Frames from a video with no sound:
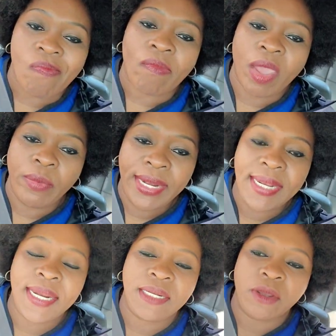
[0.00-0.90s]
we
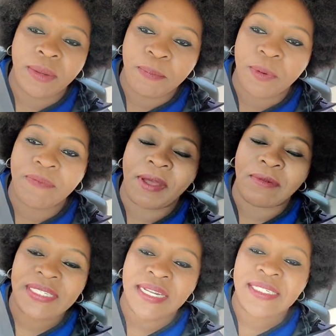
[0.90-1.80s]
needed to improve
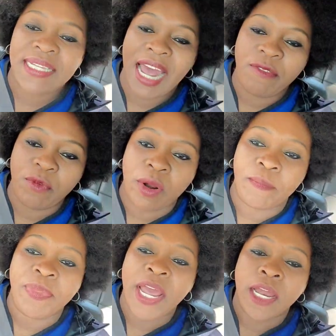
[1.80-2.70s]
ourselves. Start from